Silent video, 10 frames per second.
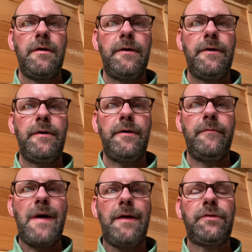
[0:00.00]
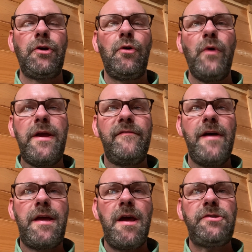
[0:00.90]
I took a week
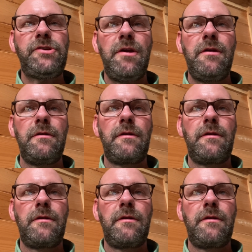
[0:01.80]
vacation,